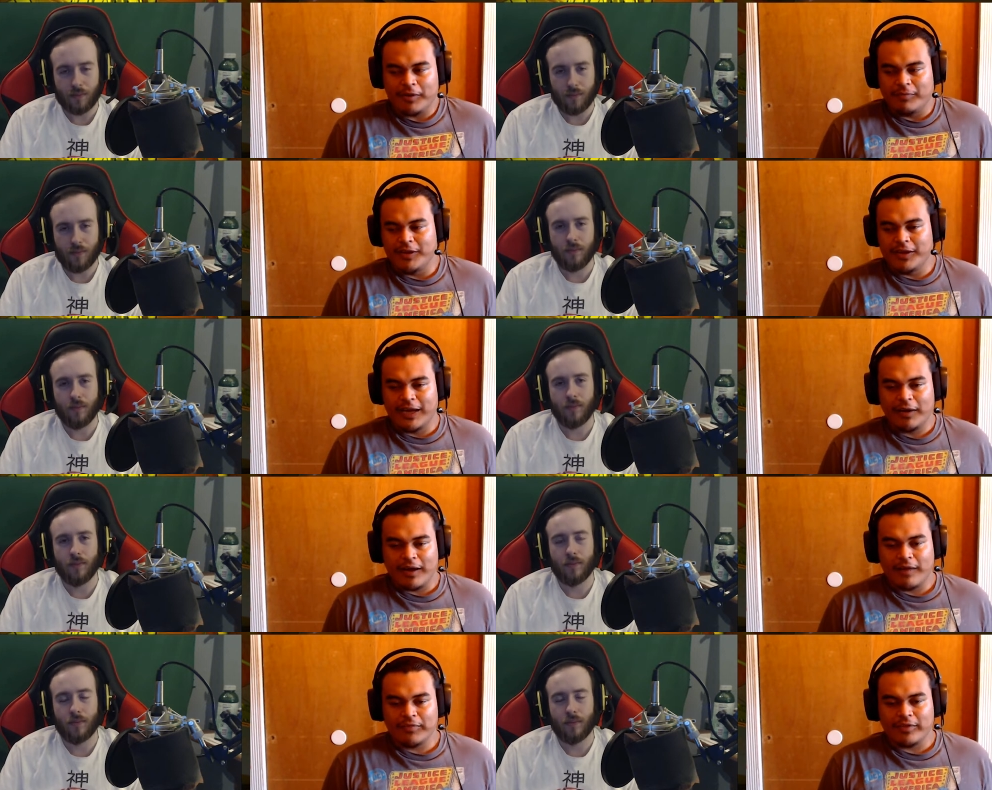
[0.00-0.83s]
Speaker 1: a minute, I
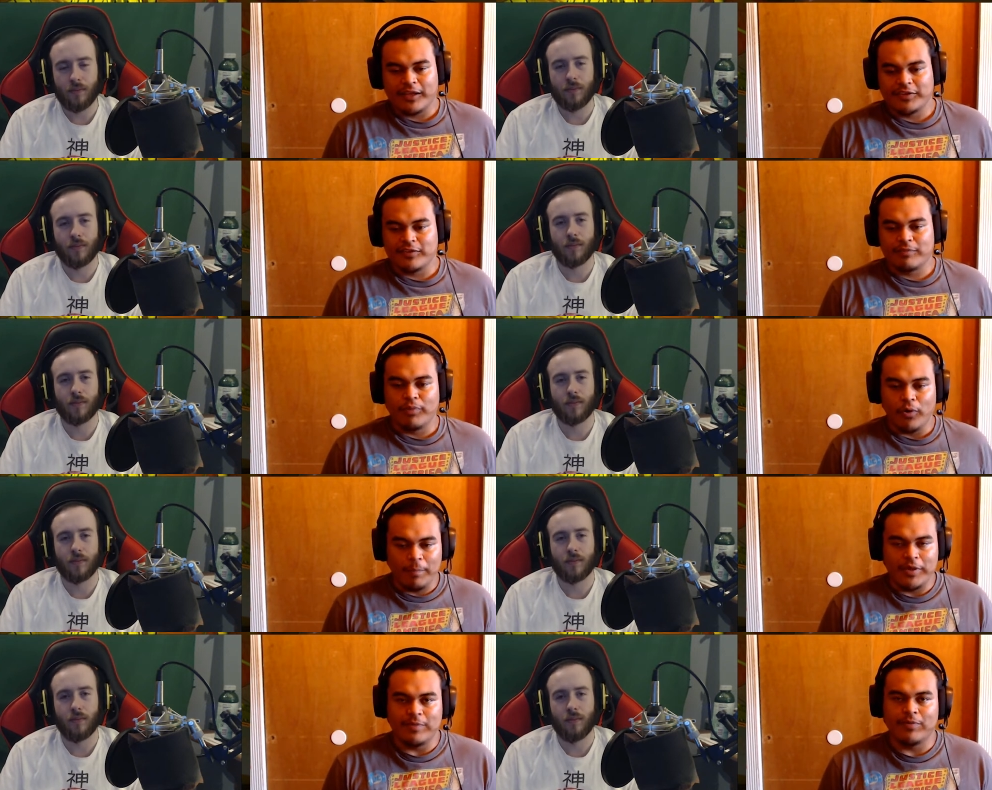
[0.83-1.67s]
don't have to like just
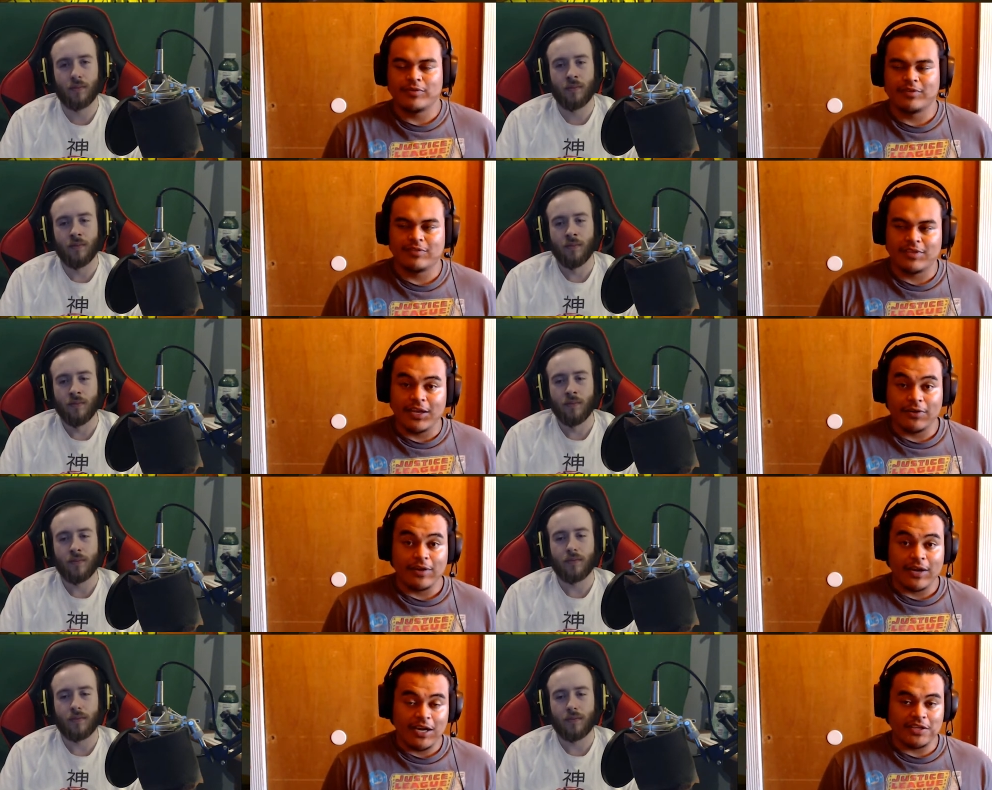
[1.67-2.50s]
poke people with this
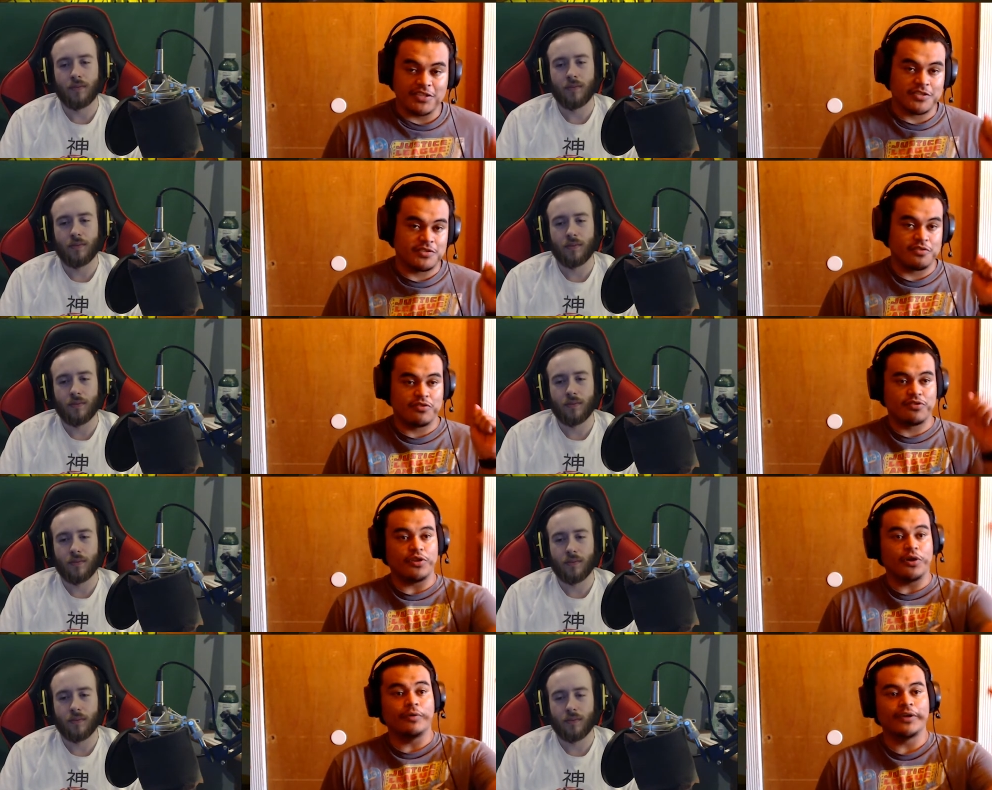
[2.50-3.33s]
dagger. I could just
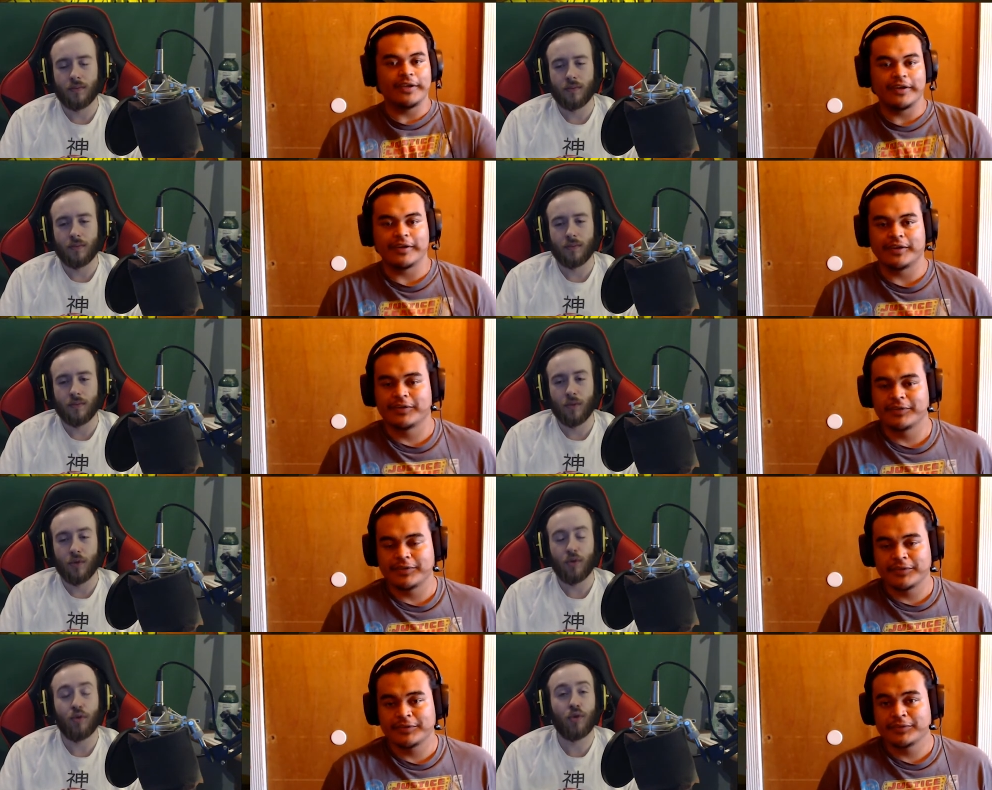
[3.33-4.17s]
Speaker 2: throw it.
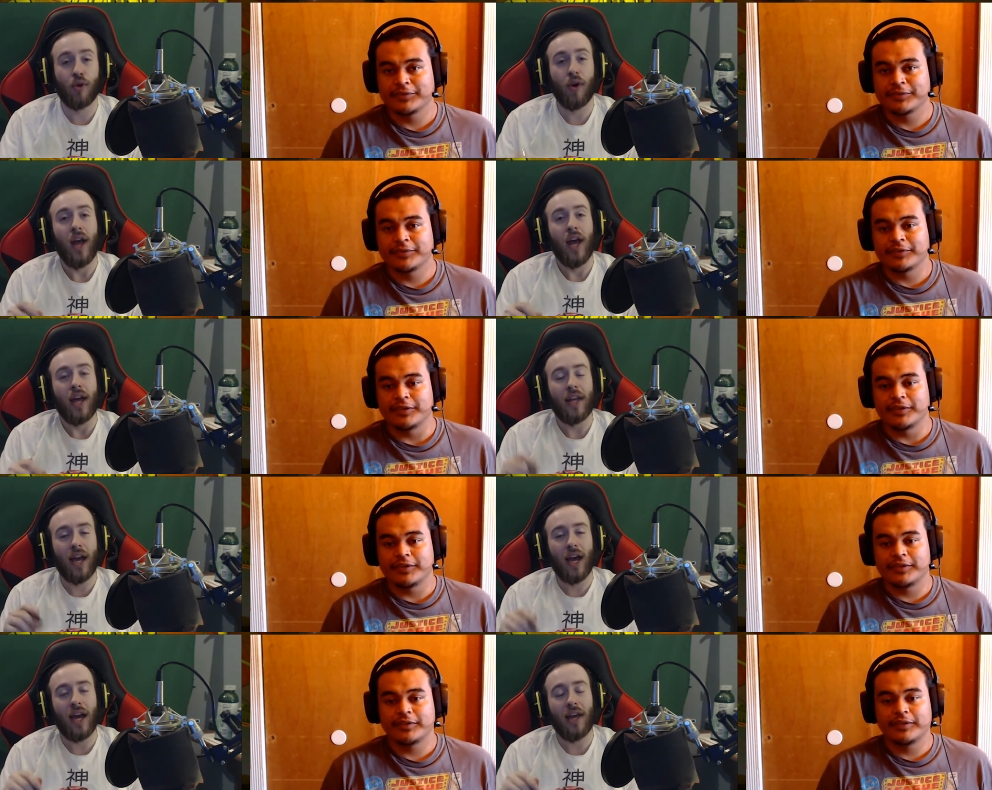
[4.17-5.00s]
Throw it.
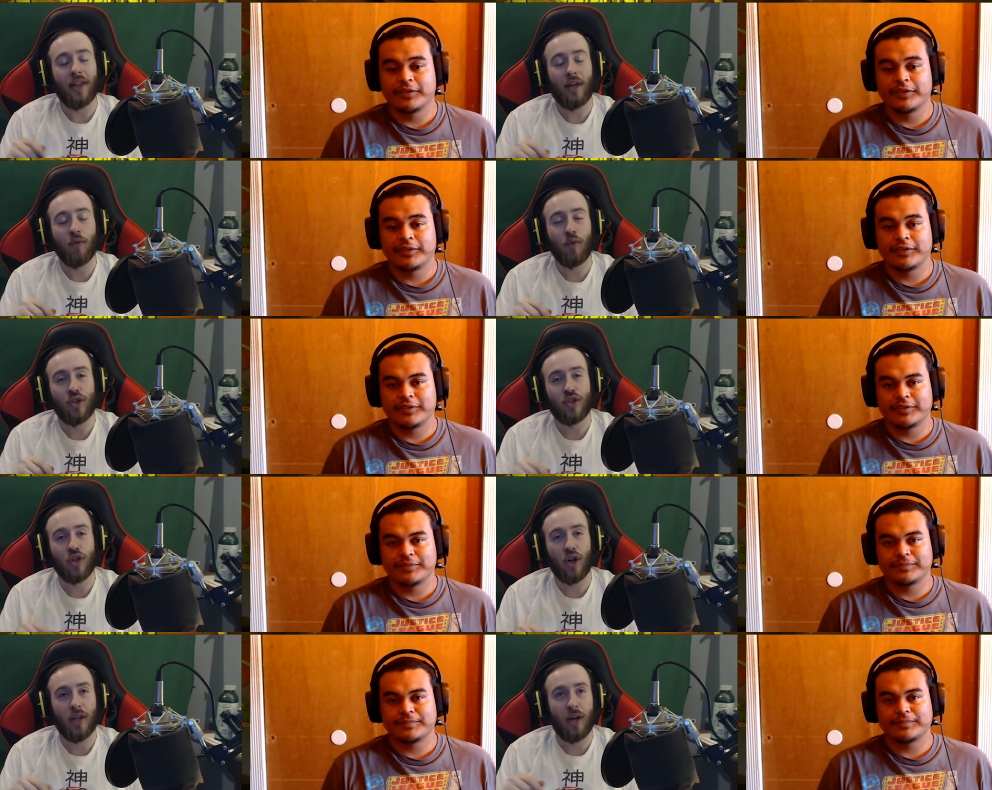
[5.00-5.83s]
Yeah, and then we
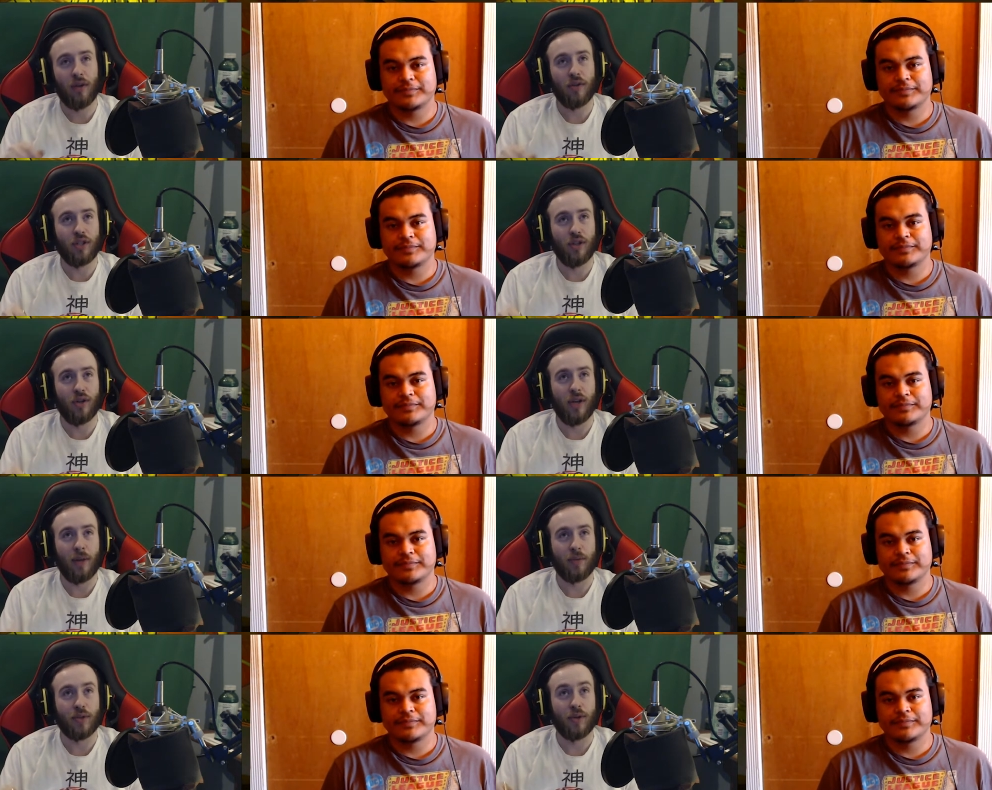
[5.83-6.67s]
saw that was, you know, in
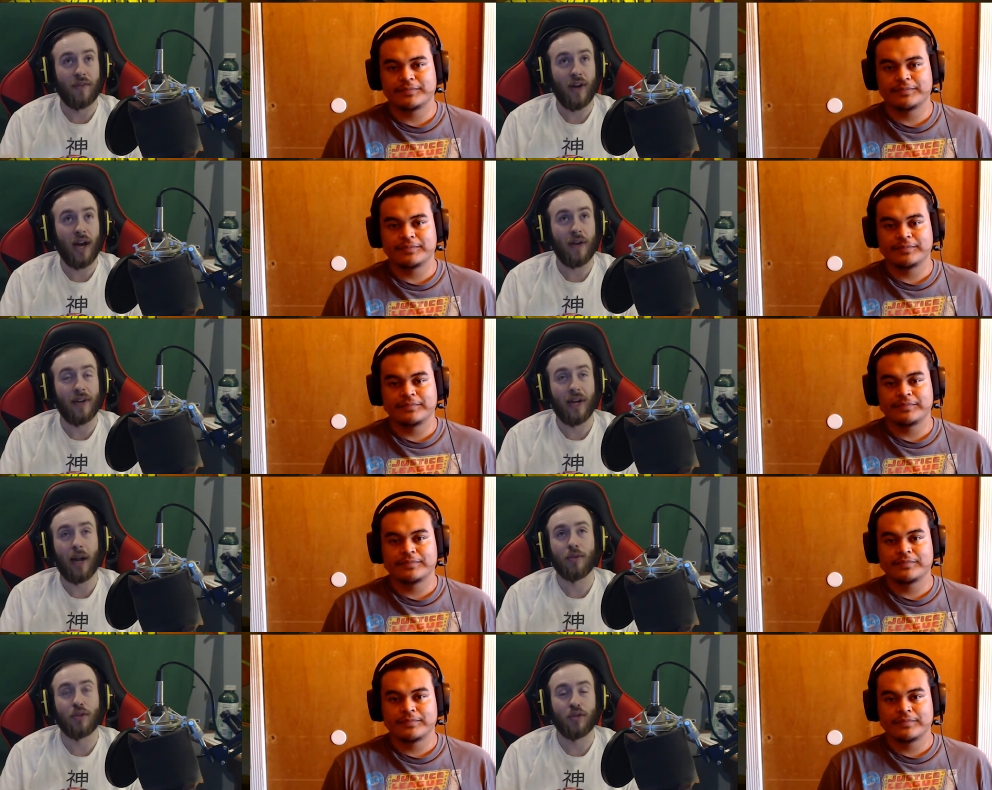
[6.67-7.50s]
episode five, and in
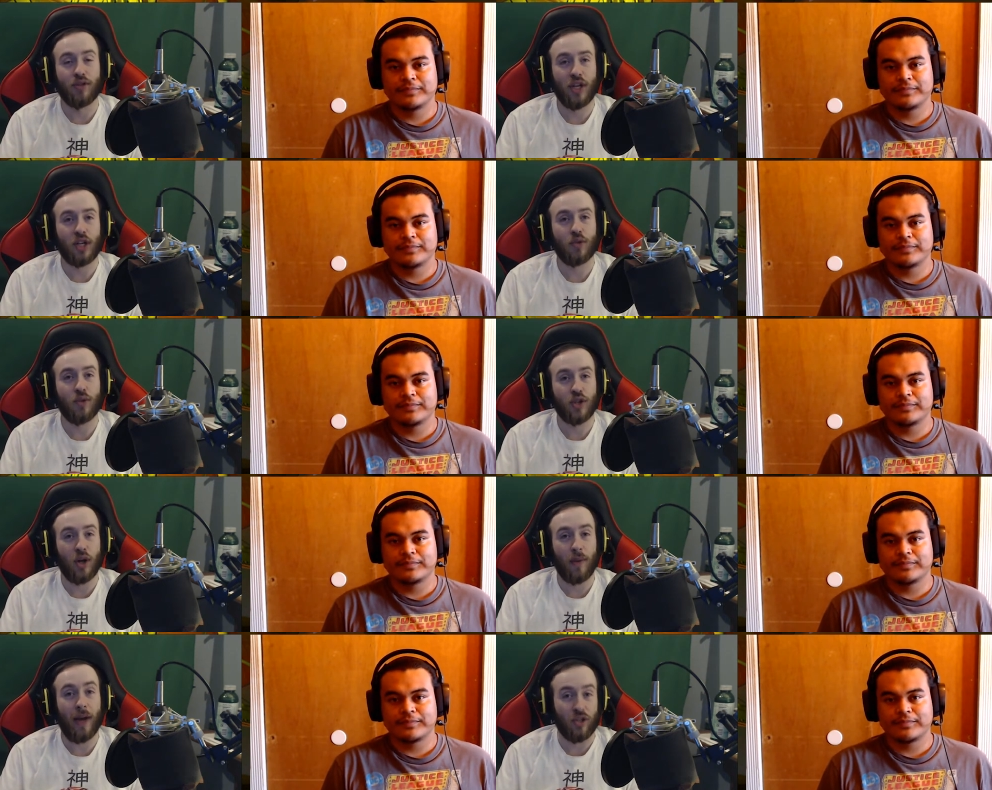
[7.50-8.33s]
episode six, we saw him
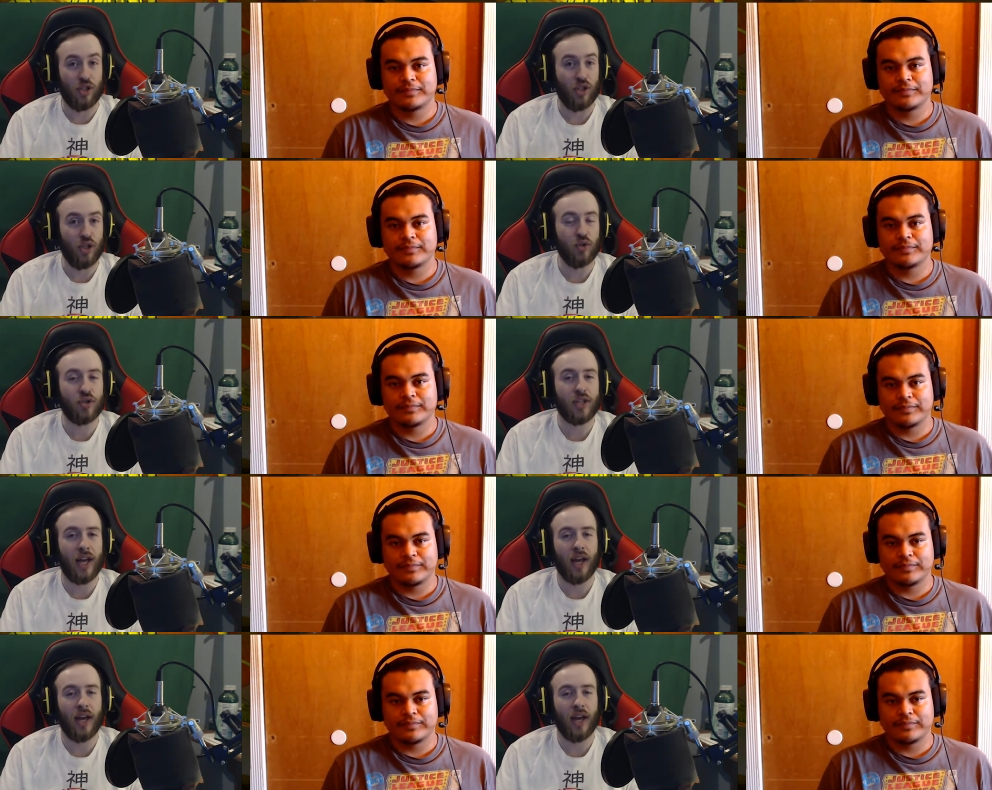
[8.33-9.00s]
actually use that